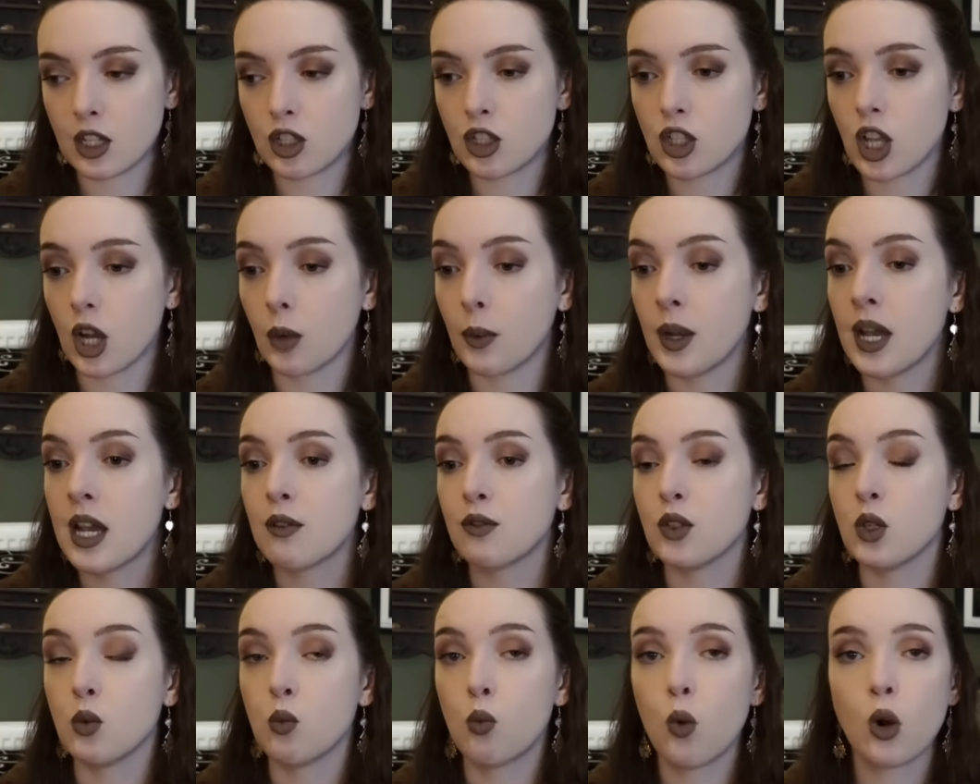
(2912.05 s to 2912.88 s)
So
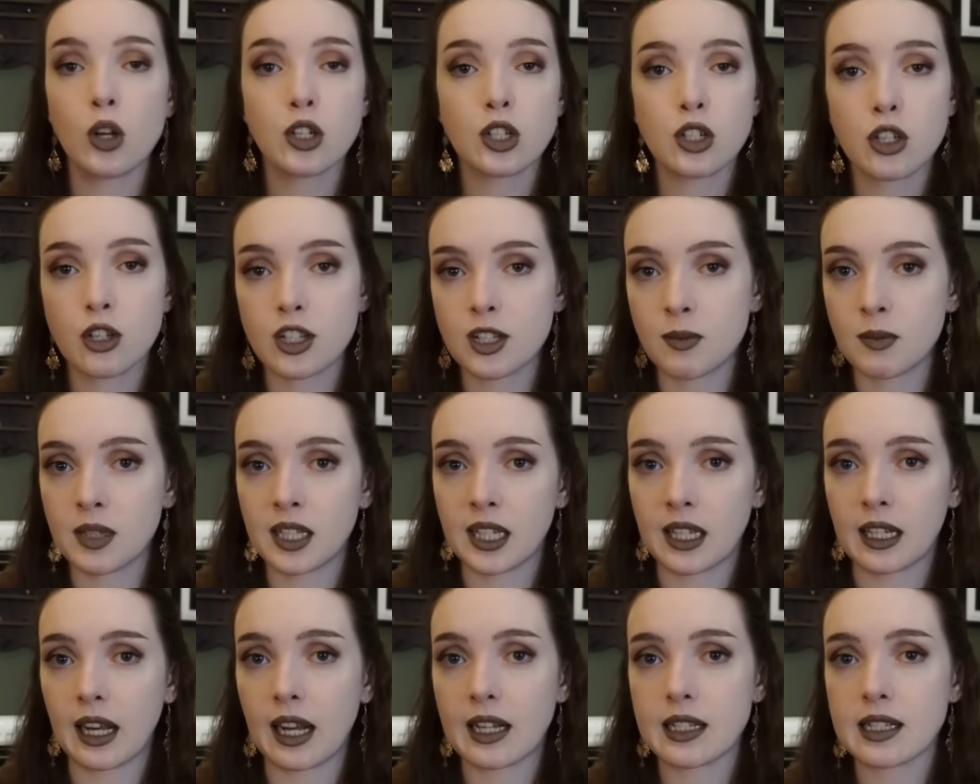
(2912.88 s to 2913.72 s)
if you want to do something
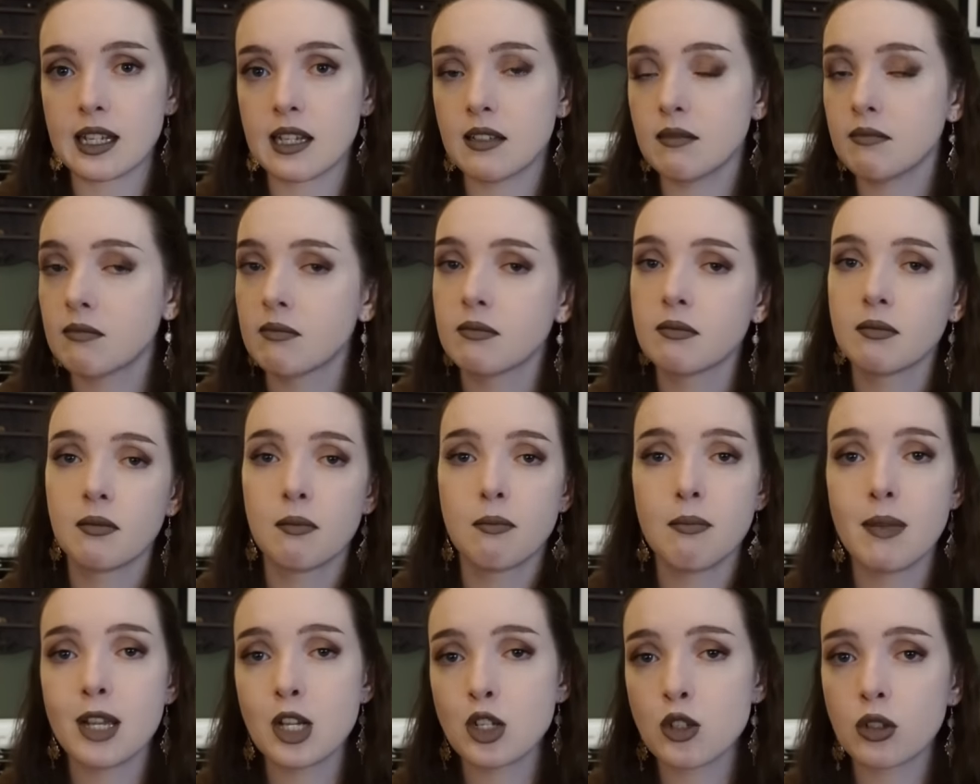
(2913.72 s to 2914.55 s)
in Latin,
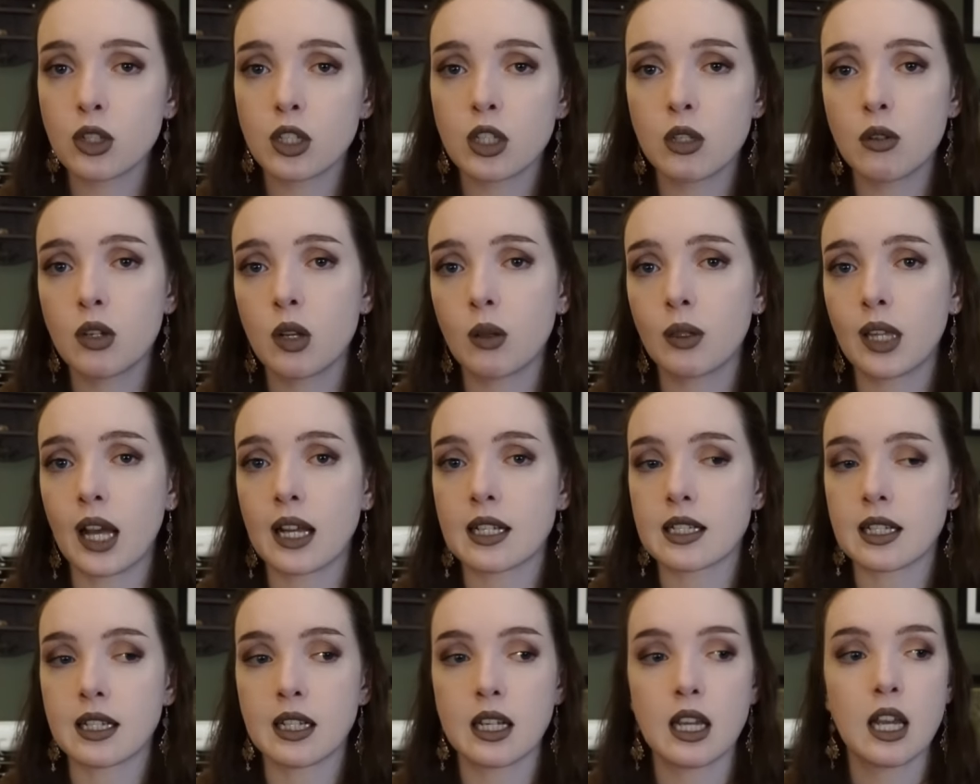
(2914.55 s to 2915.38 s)
make sure that you know
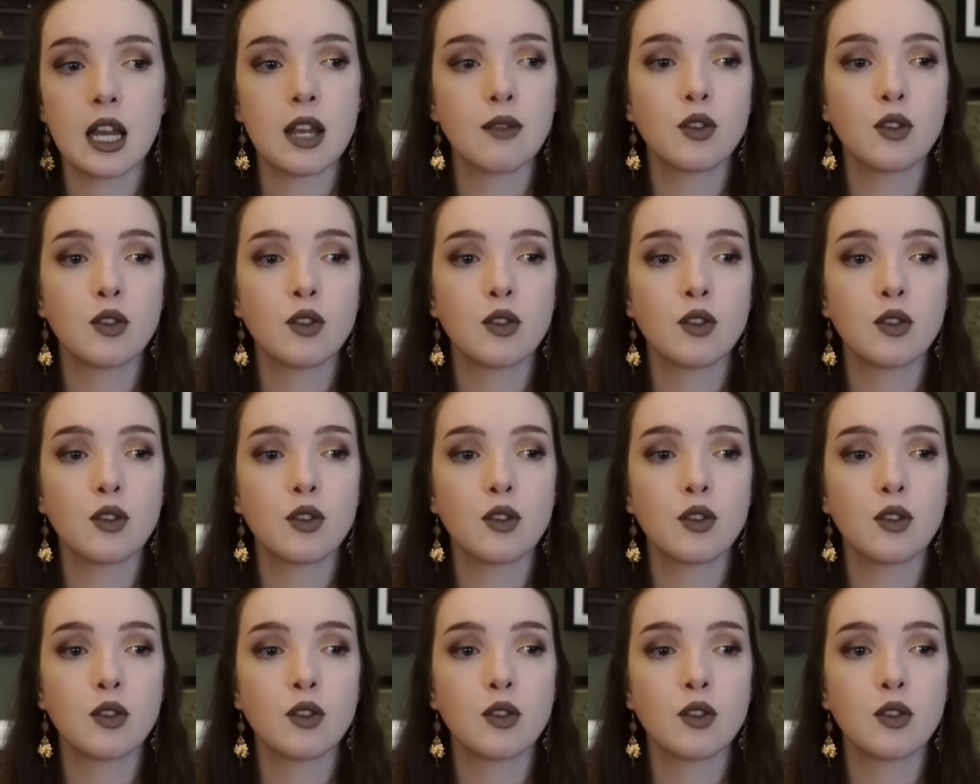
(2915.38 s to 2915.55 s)
Latin.